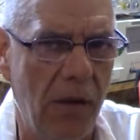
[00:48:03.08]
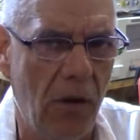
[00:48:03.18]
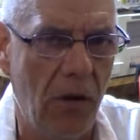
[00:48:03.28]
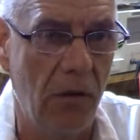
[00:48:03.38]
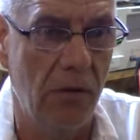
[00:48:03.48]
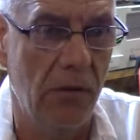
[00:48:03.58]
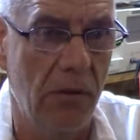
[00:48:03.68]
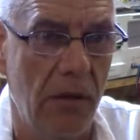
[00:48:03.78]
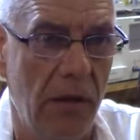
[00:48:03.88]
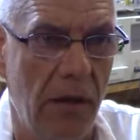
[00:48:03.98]
gold.
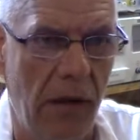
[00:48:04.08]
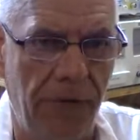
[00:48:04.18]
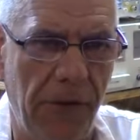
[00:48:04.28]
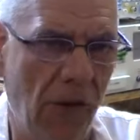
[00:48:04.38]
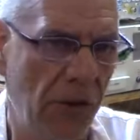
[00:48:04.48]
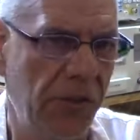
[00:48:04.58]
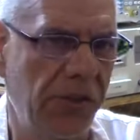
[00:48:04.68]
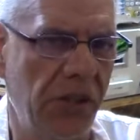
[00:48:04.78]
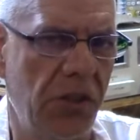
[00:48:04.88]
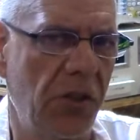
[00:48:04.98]
If gold is
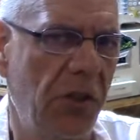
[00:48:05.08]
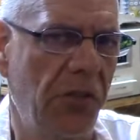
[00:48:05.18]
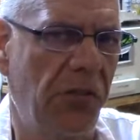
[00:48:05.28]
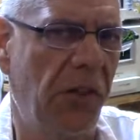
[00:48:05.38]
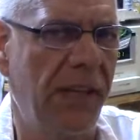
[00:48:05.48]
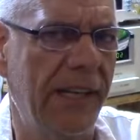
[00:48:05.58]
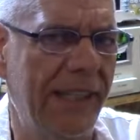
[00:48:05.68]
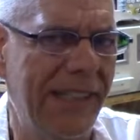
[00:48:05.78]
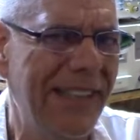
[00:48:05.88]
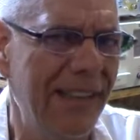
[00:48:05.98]
such a good fucking
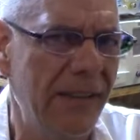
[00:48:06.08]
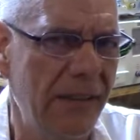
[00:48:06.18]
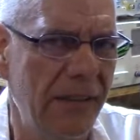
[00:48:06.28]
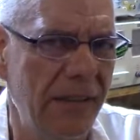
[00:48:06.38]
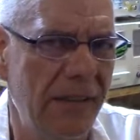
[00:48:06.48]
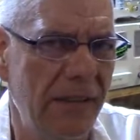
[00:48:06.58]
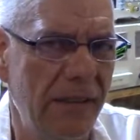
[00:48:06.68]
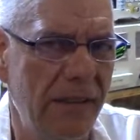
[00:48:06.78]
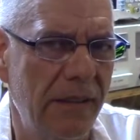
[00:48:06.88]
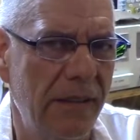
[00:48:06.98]
deal,
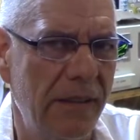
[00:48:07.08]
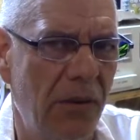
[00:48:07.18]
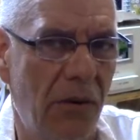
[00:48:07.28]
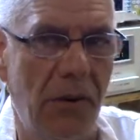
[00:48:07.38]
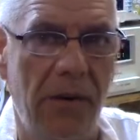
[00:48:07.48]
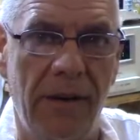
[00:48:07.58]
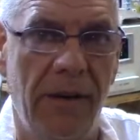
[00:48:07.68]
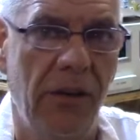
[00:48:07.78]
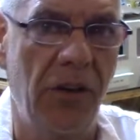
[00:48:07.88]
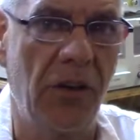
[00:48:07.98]
or
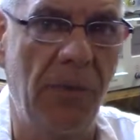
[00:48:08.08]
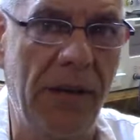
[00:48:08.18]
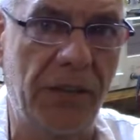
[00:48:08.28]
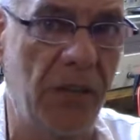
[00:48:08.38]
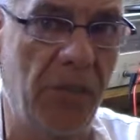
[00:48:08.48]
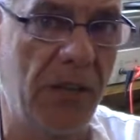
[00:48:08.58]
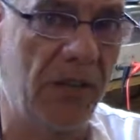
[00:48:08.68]
you're going to make so much